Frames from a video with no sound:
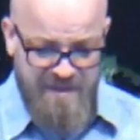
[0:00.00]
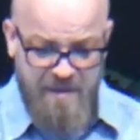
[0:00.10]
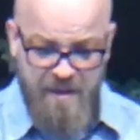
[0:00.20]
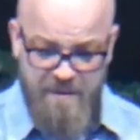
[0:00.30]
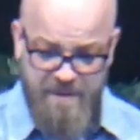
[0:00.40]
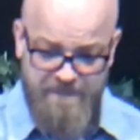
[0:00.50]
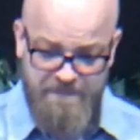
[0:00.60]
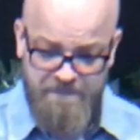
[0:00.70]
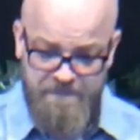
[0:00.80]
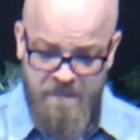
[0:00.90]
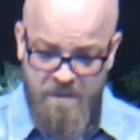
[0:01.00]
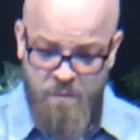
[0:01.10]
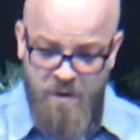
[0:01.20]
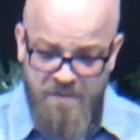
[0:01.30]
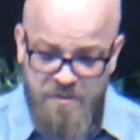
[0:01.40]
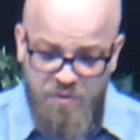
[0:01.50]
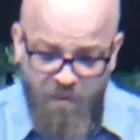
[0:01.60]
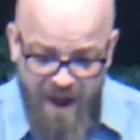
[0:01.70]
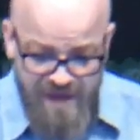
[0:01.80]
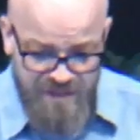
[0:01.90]
in the gutter. Whatever is
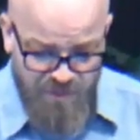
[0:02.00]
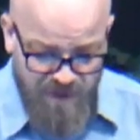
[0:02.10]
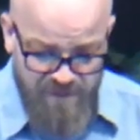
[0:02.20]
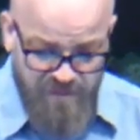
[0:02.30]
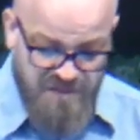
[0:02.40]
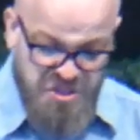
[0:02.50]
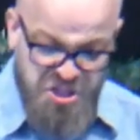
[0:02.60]
right or whatever is